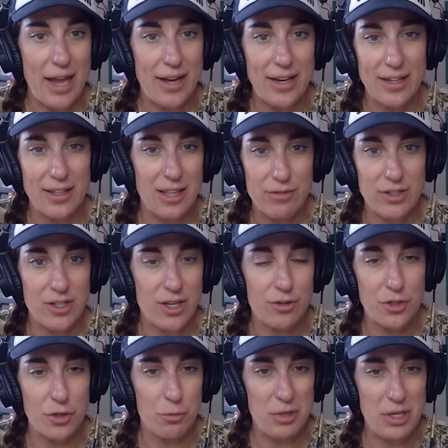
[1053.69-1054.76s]
adding
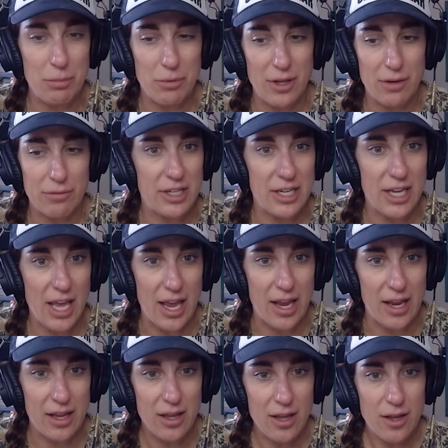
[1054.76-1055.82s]
1,100 new people every
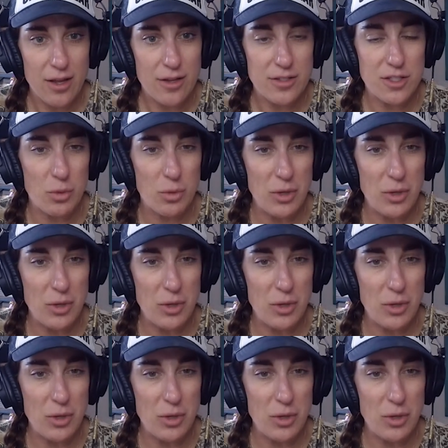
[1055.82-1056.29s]
day. So